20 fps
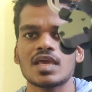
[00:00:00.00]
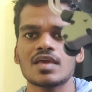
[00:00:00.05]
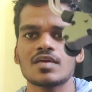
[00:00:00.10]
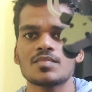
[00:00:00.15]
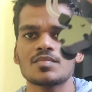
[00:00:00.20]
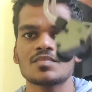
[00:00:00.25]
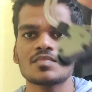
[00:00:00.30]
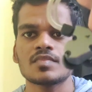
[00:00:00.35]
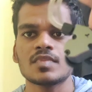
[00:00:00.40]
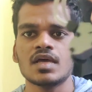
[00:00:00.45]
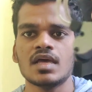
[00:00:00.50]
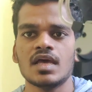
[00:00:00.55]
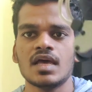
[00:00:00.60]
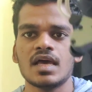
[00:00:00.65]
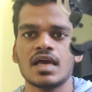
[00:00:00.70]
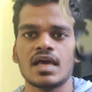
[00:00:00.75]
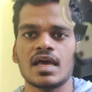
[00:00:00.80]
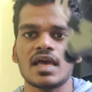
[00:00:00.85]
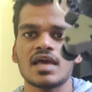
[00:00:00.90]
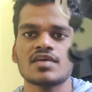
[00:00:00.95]
I am
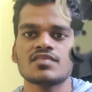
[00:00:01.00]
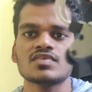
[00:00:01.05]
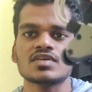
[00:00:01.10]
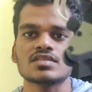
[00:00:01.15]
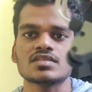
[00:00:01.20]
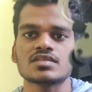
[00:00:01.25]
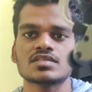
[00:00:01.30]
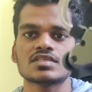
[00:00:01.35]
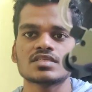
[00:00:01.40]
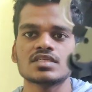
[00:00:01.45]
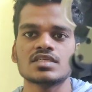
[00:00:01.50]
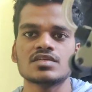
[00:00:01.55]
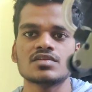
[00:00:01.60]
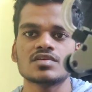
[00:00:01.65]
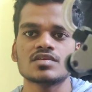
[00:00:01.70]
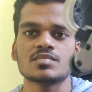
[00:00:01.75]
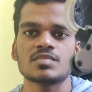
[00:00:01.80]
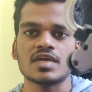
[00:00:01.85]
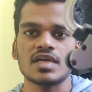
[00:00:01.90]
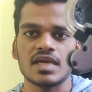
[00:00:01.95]
having the C2
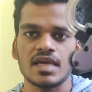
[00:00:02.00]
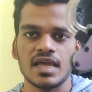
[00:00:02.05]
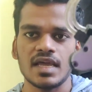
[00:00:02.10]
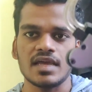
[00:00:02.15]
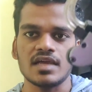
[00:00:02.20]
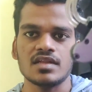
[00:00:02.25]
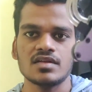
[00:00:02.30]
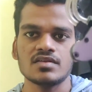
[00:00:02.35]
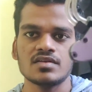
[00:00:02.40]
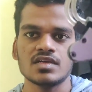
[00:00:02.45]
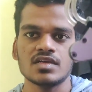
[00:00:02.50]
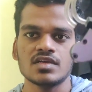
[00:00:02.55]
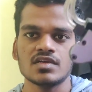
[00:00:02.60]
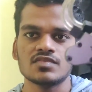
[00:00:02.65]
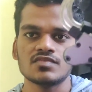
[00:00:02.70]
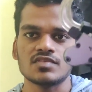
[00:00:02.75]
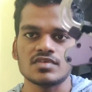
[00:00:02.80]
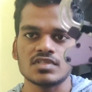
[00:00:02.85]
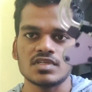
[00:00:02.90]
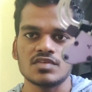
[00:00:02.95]
in my hand
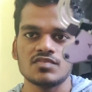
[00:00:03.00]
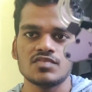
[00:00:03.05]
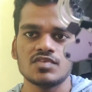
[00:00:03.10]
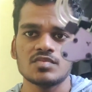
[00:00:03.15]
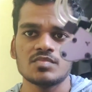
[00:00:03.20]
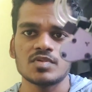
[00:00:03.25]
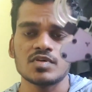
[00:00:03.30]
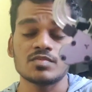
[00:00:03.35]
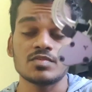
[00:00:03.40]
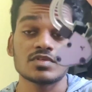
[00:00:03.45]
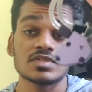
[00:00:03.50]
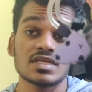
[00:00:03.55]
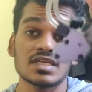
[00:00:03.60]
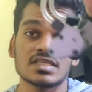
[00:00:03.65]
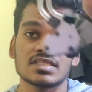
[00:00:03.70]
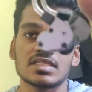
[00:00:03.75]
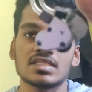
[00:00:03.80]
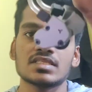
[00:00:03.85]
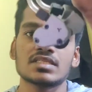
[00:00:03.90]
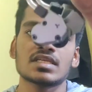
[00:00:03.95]
for the review purpose. And
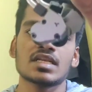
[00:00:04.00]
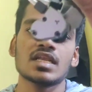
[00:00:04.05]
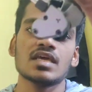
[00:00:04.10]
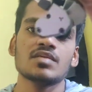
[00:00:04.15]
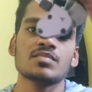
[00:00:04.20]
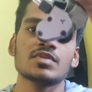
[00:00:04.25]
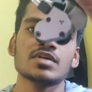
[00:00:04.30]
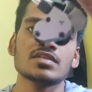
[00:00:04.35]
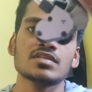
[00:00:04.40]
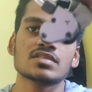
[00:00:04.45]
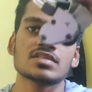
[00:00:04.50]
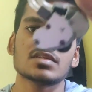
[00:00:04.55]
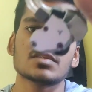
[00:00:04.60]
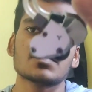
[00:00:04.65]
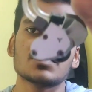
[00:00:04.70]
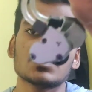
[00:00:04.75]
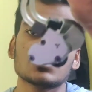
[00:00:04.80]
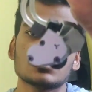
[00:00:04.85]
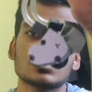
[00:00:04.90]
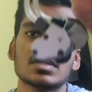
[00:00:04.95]
as a disclaimer, this
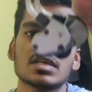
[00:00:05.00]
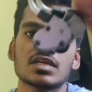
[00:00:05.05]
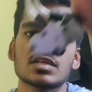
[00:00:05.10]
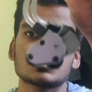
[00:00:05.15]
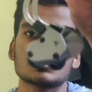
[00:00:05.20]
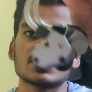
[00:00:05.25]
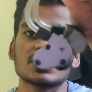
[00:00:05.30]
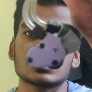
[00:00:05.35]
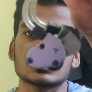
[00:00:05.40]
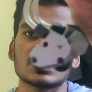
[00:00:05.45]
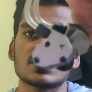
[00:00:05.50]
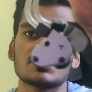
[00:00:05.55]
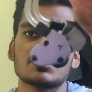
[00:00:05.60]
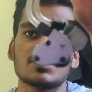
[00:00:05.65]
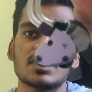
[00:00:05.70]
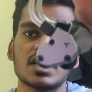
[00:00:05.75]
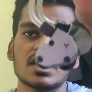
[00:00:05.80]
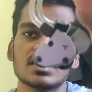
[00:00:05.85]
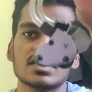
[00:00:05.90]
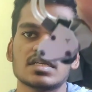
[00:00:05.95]
review unit has been
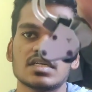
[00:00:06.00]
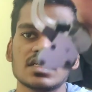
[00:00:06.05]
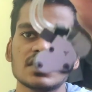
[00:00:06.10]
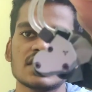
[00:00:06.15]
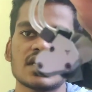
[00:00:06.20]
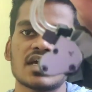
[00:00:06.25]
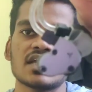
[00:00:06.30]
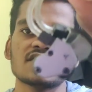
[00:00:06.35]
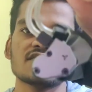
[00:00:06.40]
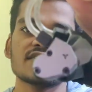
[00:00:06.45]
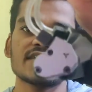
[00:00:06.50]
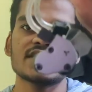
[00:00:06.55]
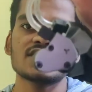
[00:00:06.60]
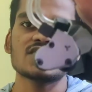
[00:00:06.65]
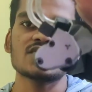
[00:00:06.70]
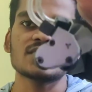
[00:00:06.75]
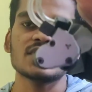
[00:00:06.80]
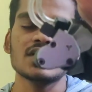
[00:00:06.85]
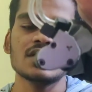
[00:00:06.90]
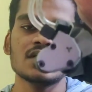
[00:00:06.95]
sent by Tin HiFi
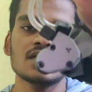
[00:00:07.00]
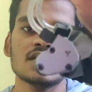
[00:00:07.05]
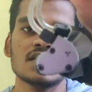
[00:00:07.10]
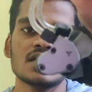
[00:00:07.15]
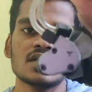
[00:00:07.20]
to me.